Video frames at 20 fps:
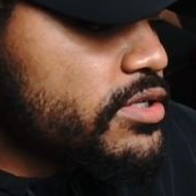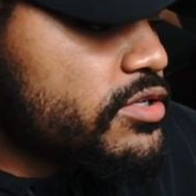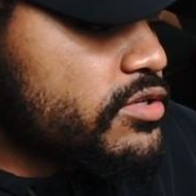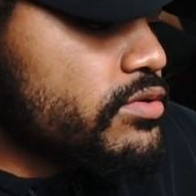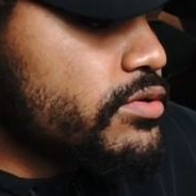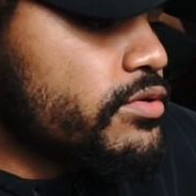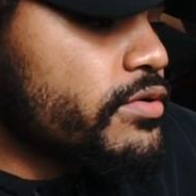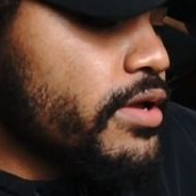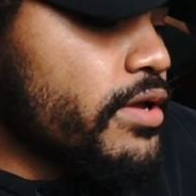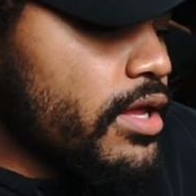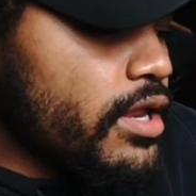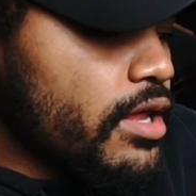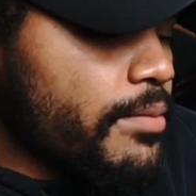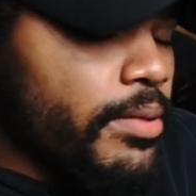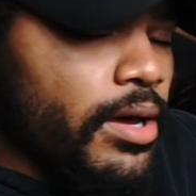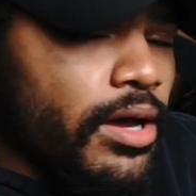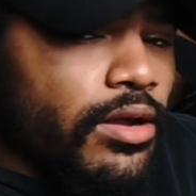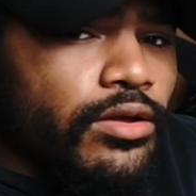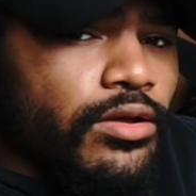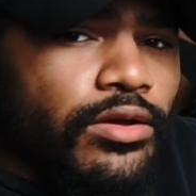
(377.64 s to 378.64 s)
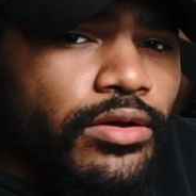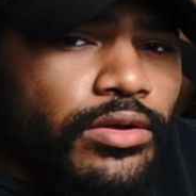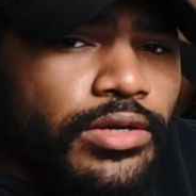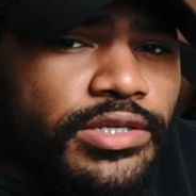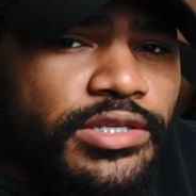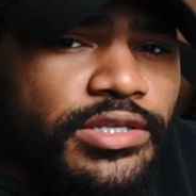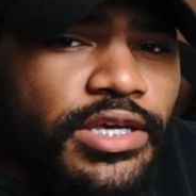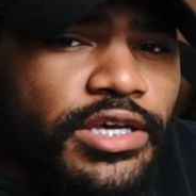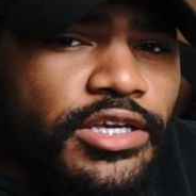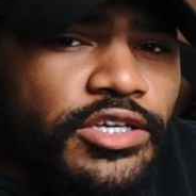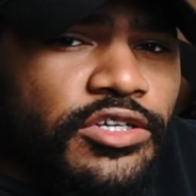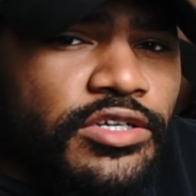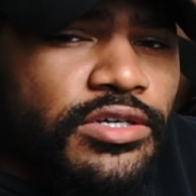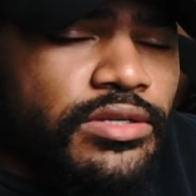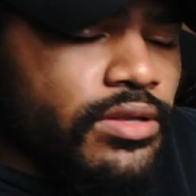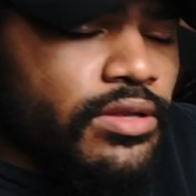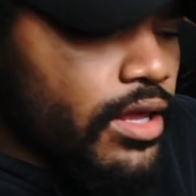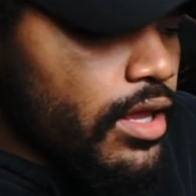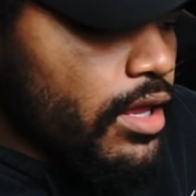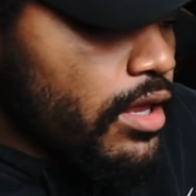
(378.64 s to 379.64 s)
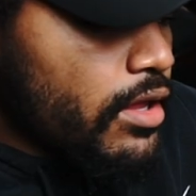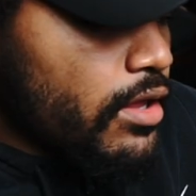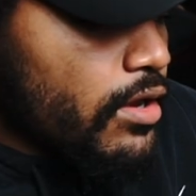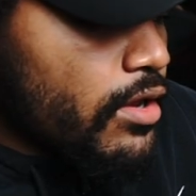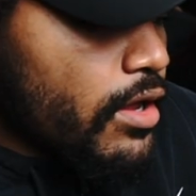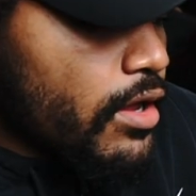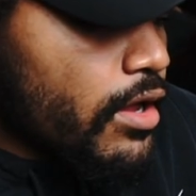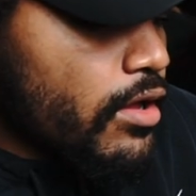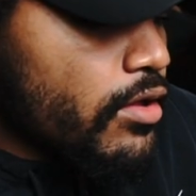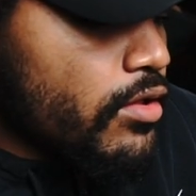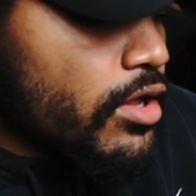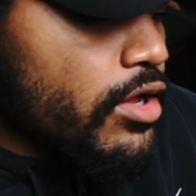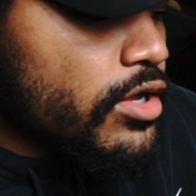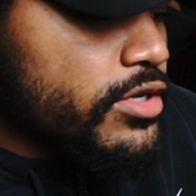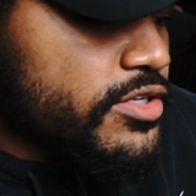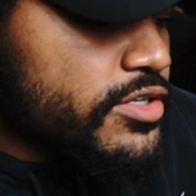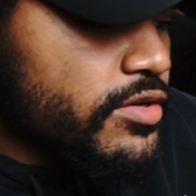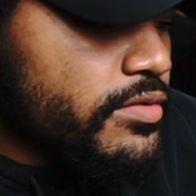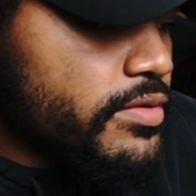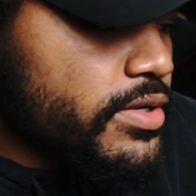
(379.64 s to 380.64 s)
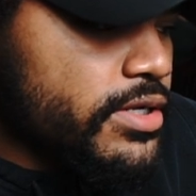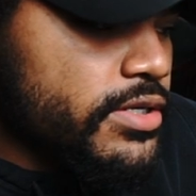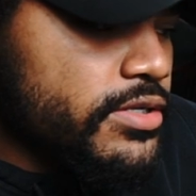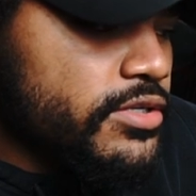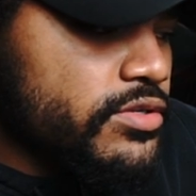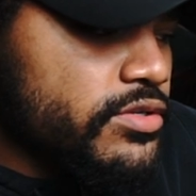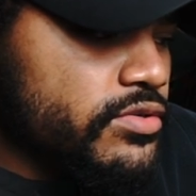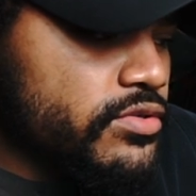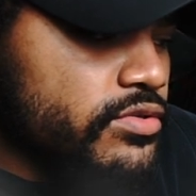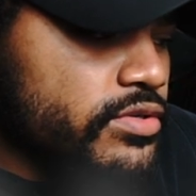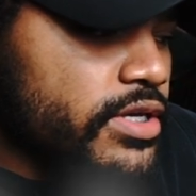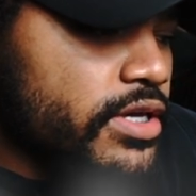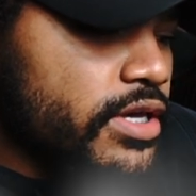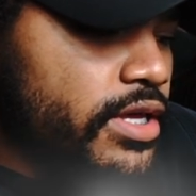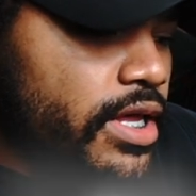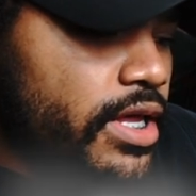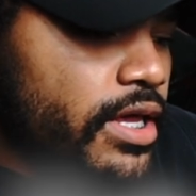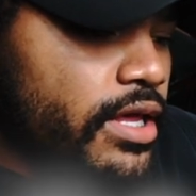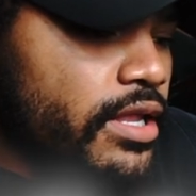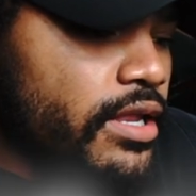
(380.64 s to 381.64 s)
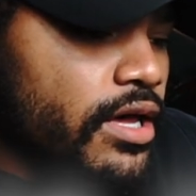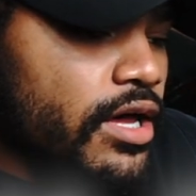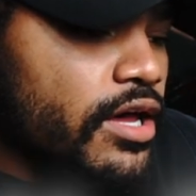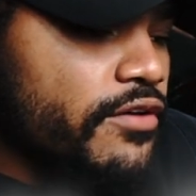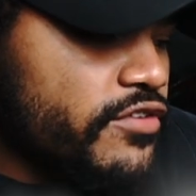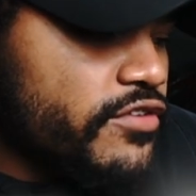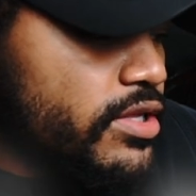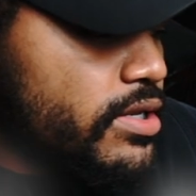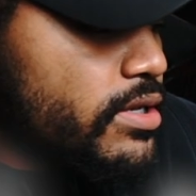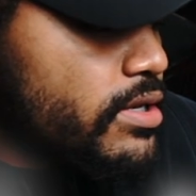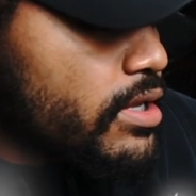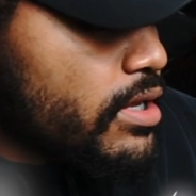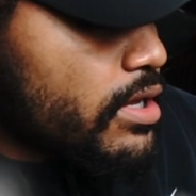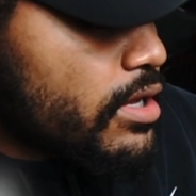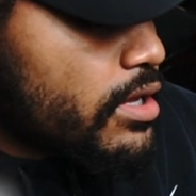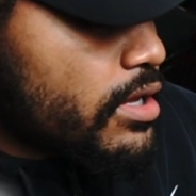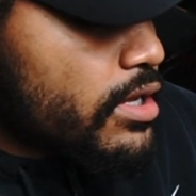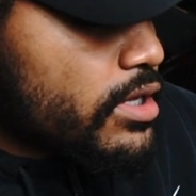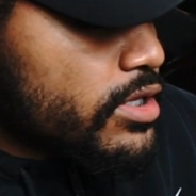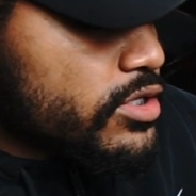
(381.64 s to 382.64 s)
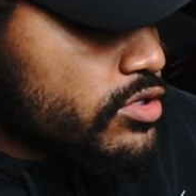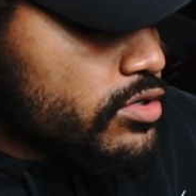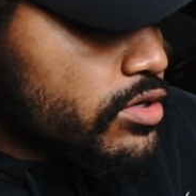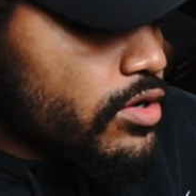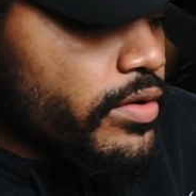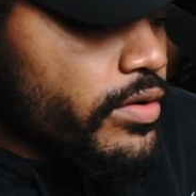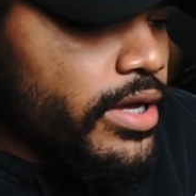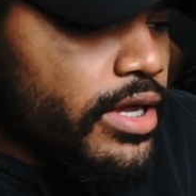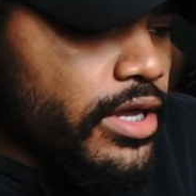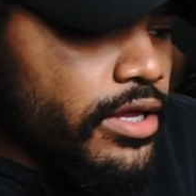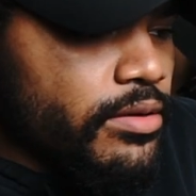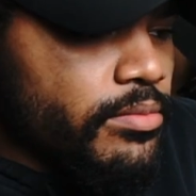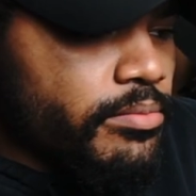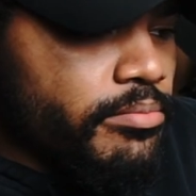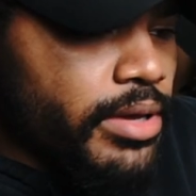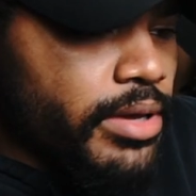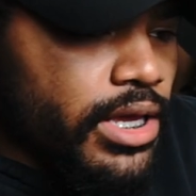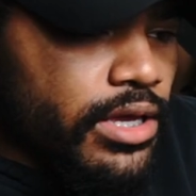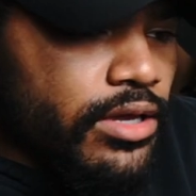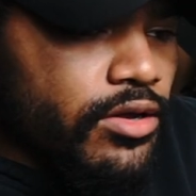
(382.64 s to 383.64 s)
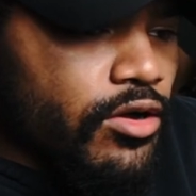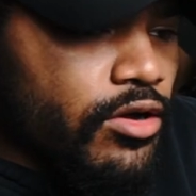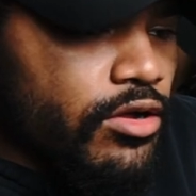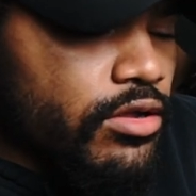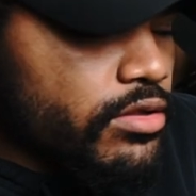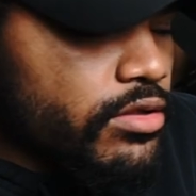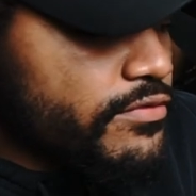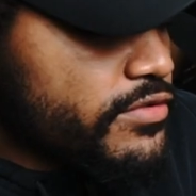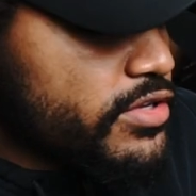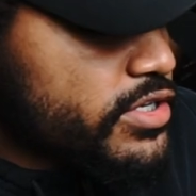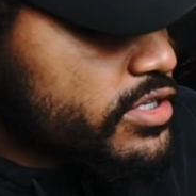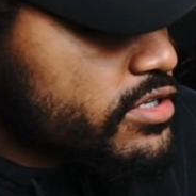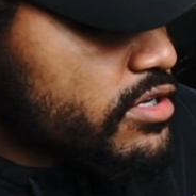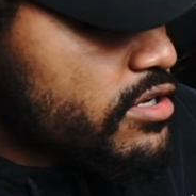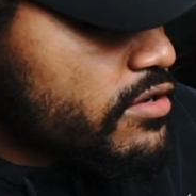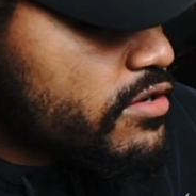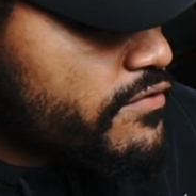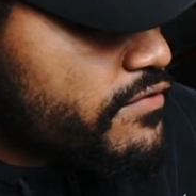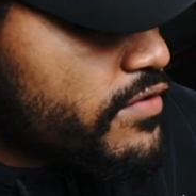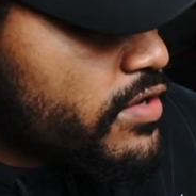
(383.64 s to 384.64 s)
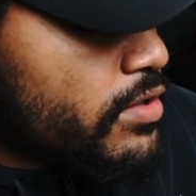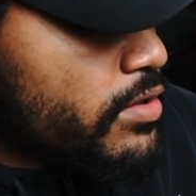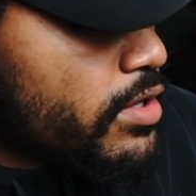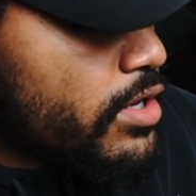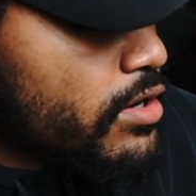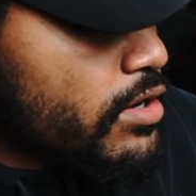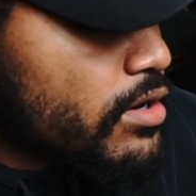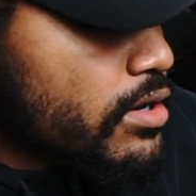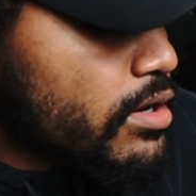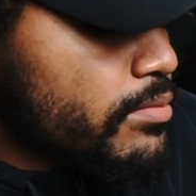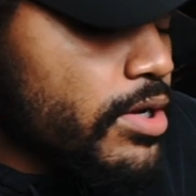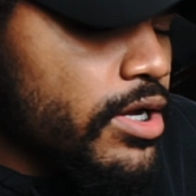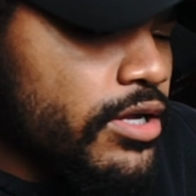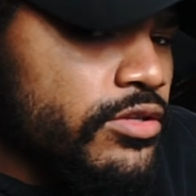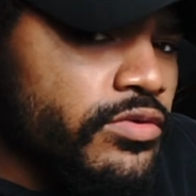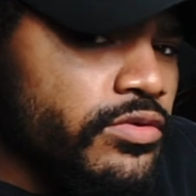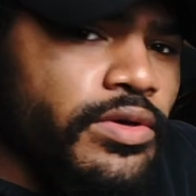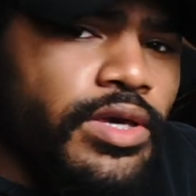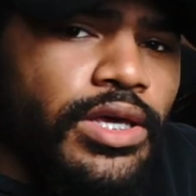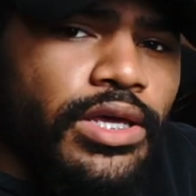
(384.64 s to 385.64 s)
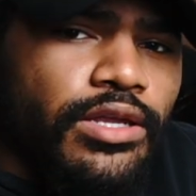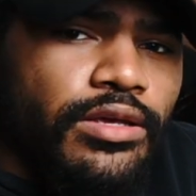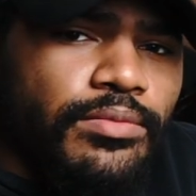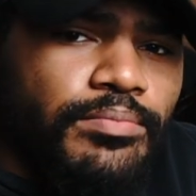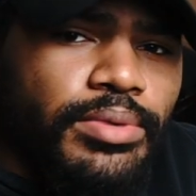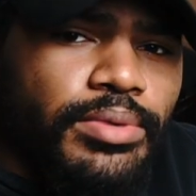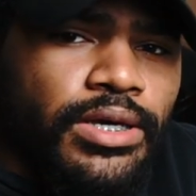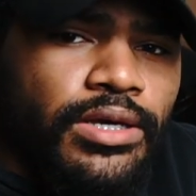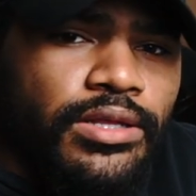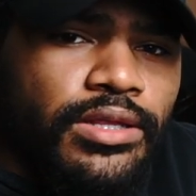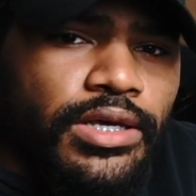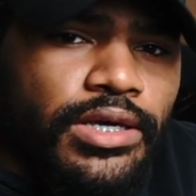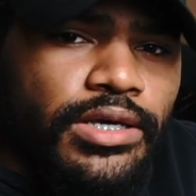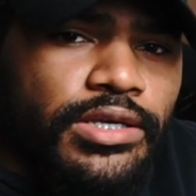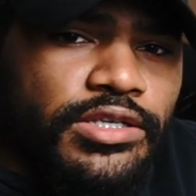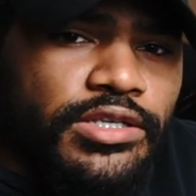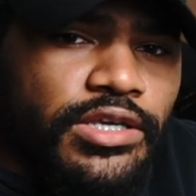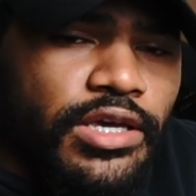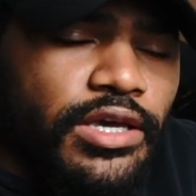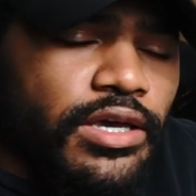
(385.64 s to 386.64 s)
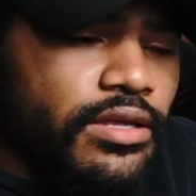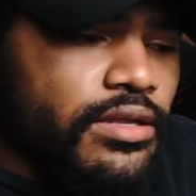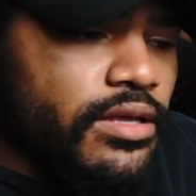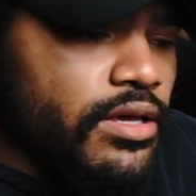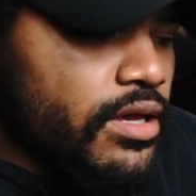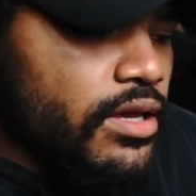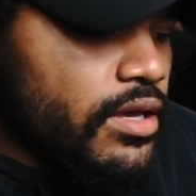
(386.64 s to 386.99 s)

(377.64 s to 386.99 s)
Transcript: to create a powder coating station, and I'll also need to get an oven to go ahead and bake all of the stuff in there. I'm not doing any big things yet.